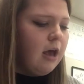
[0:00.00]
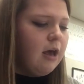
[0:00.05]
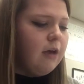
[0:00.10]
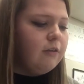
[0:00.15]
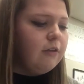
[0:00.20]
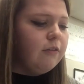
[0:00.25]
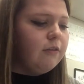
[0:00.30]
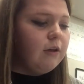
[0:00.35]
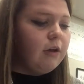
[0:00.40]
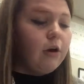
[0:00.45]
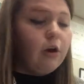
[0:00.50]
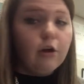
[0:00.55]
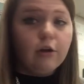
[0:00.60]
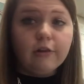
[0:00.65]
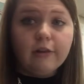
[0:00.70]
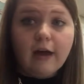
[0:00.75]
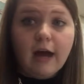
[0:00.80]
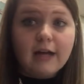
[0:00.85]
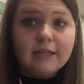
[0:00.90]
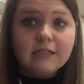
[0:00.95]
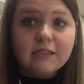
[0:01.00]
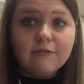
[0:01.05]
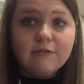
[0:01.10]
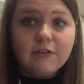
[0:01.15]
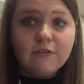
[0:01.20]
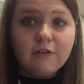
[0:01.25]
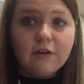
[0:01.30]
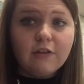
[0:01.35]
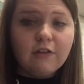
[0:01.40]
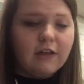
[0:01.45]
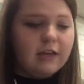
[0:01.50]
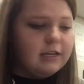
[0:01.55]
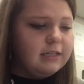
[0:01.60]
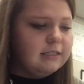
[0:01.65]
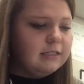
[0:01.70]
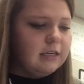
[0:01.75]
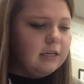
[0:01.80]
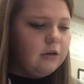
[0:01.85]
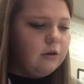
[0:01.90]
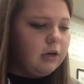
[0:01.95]
that there are lots of different things
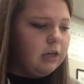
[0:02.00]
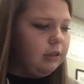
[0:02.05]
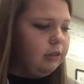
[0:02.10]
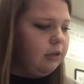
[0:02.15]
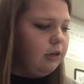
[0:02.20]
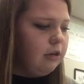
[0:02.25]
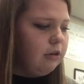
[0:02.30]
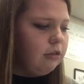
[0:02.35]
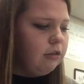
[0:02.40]
that you can look